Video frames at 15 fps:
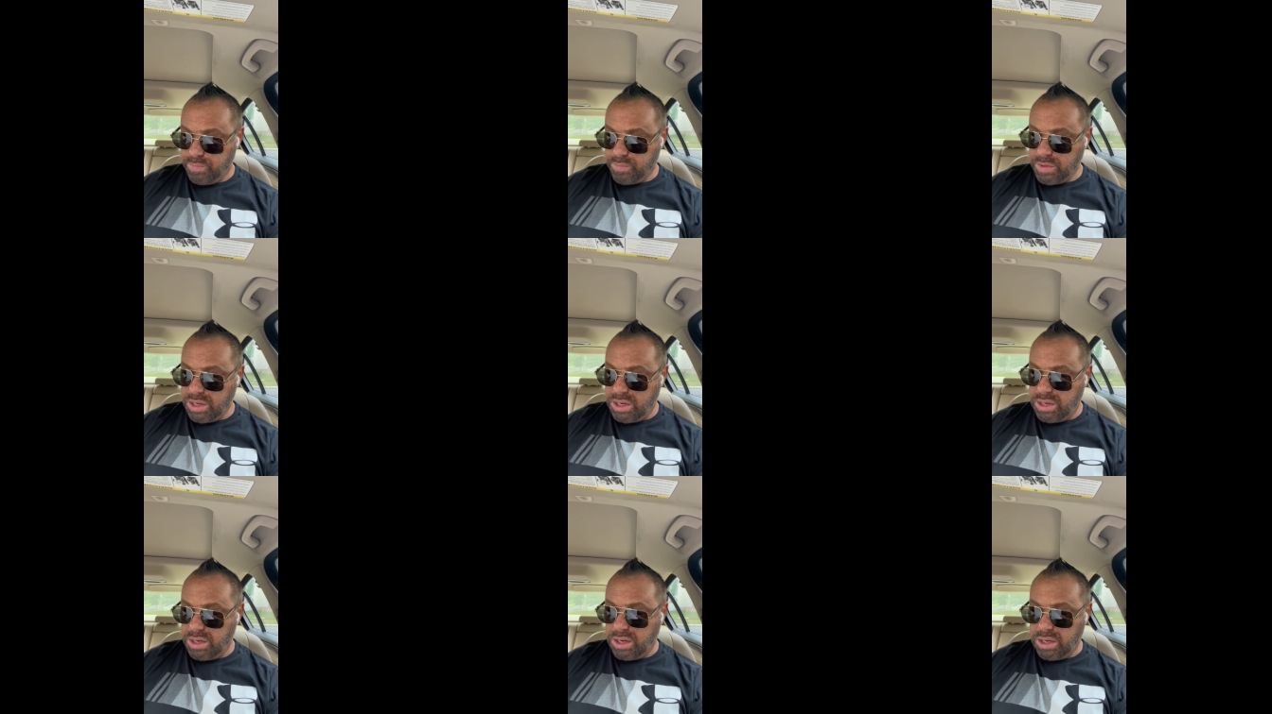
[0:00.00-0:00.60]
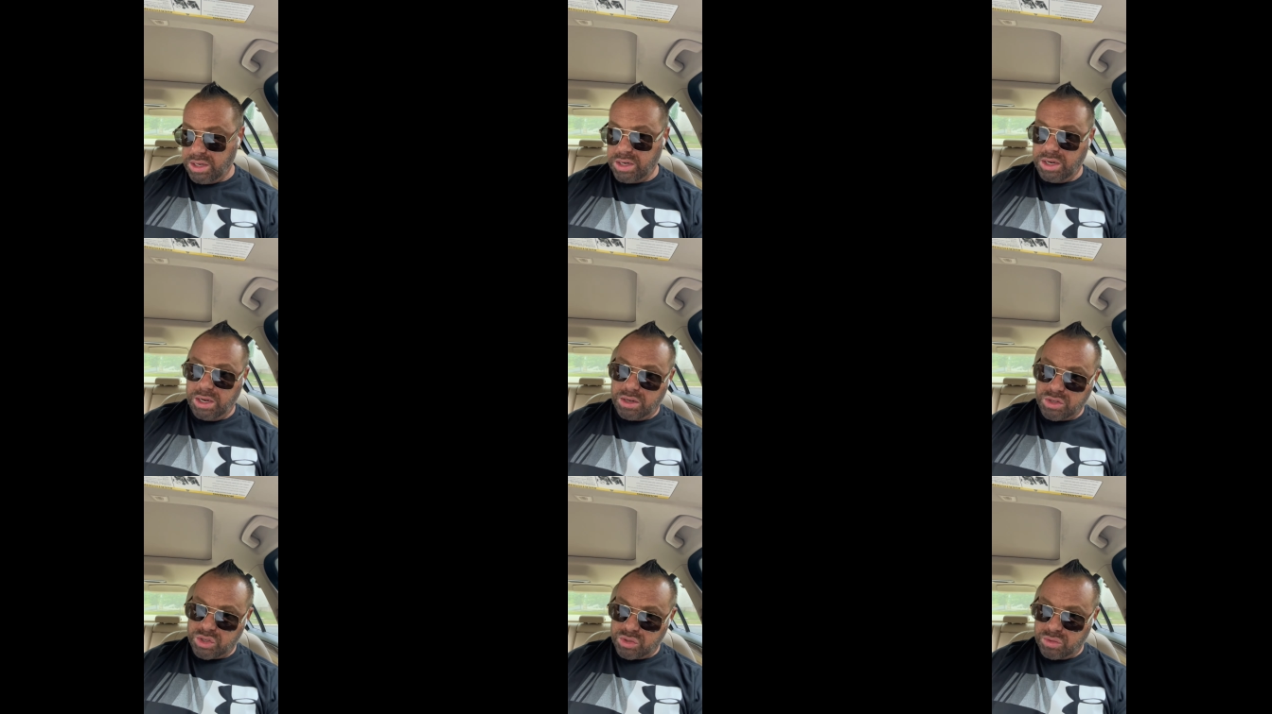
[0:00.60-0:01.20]
and, and
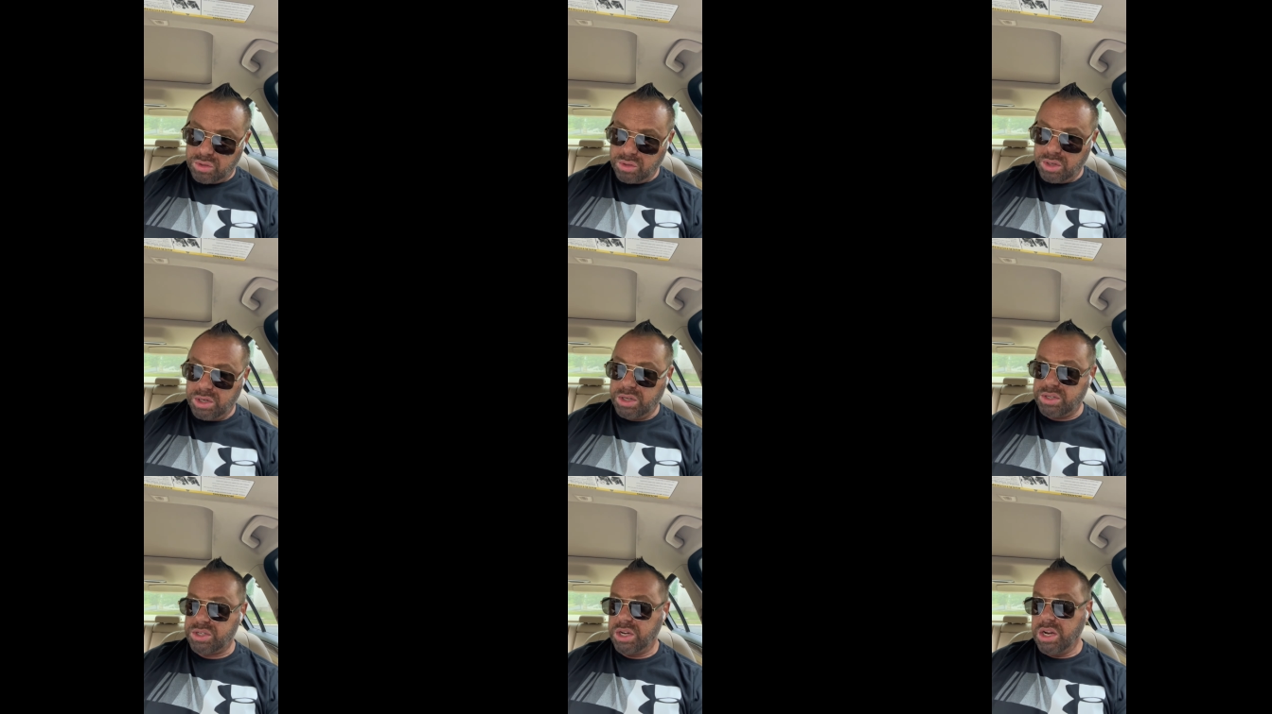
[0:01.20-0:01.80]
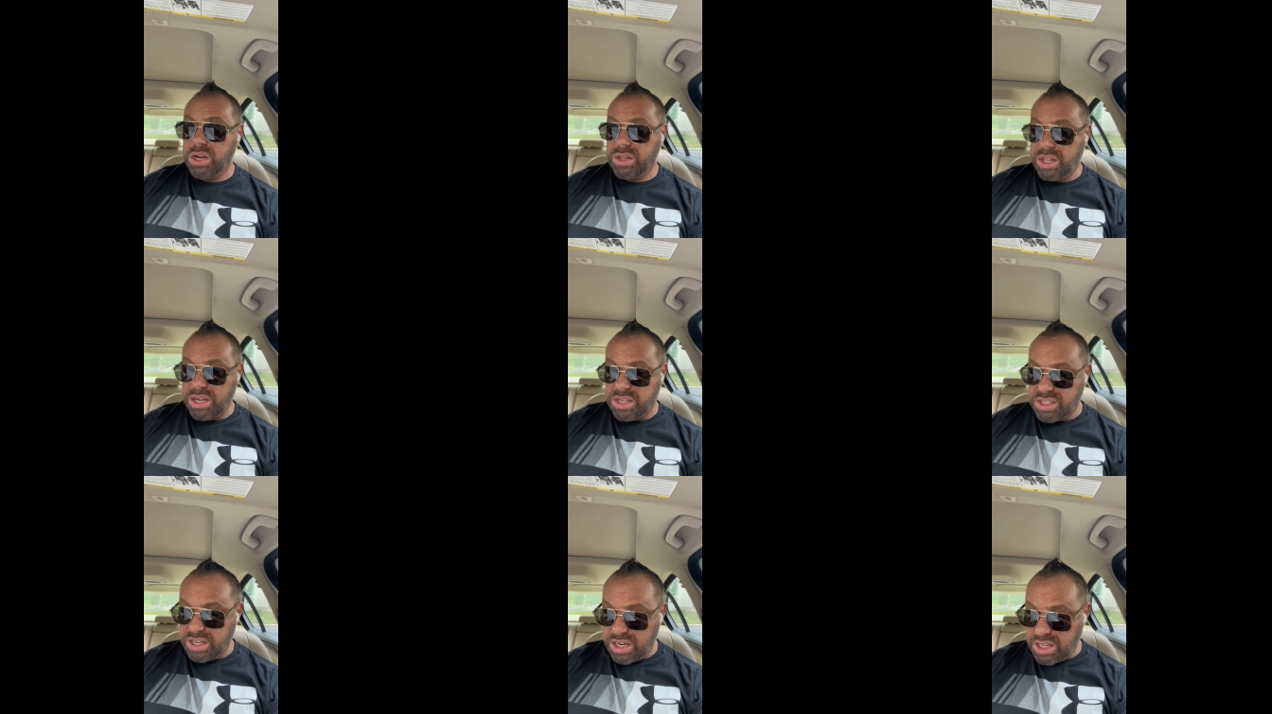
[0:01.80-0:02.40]
how strong it is. They
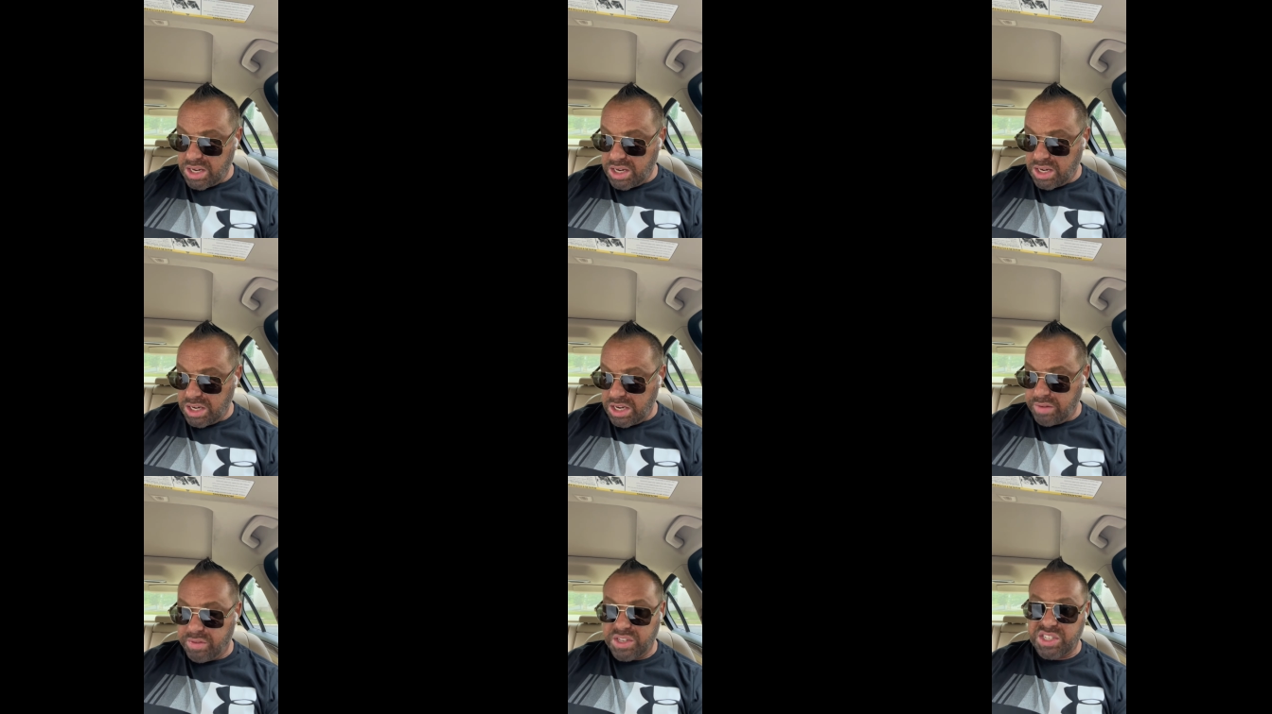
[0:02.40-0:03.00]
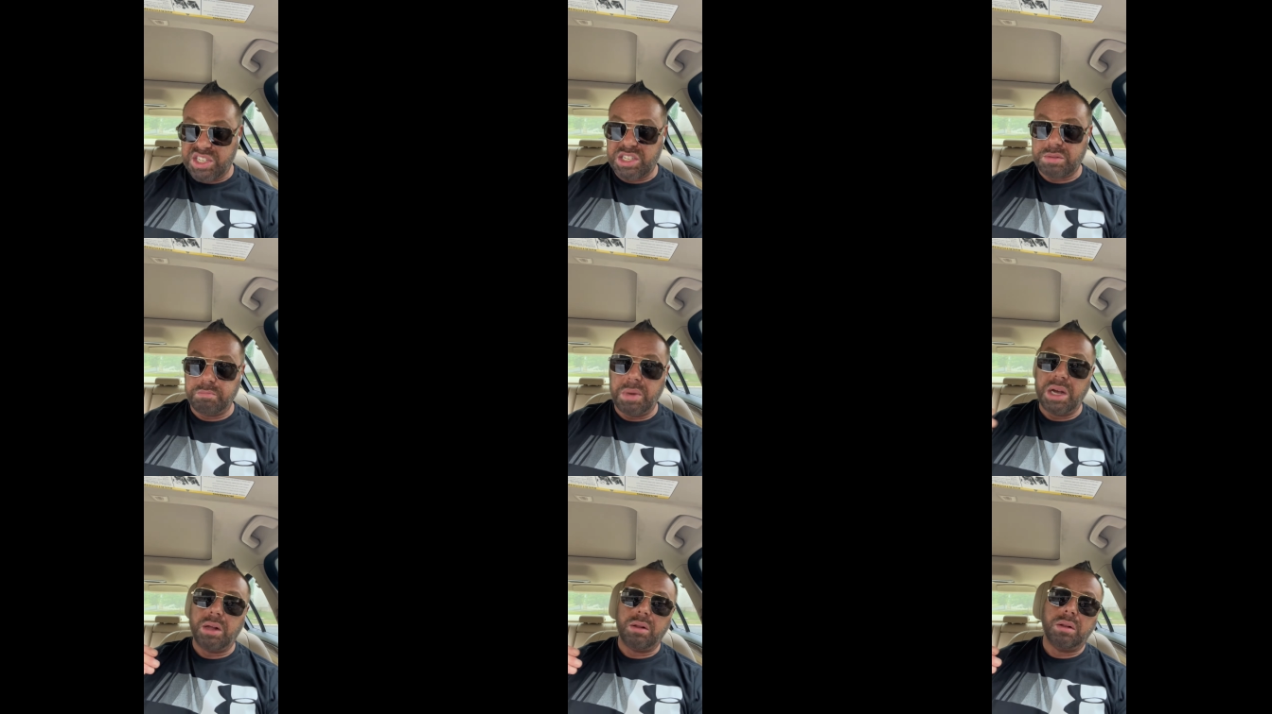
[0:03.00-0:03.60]
say they can even
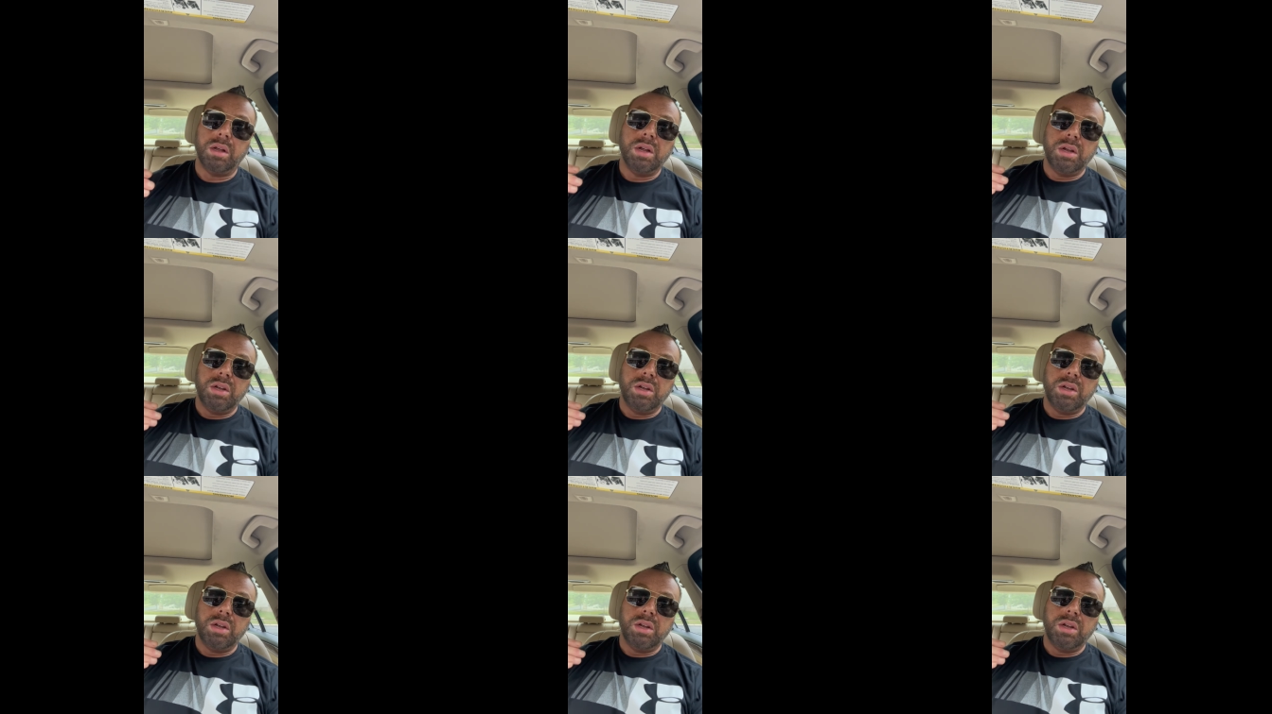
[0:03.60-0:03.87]
smell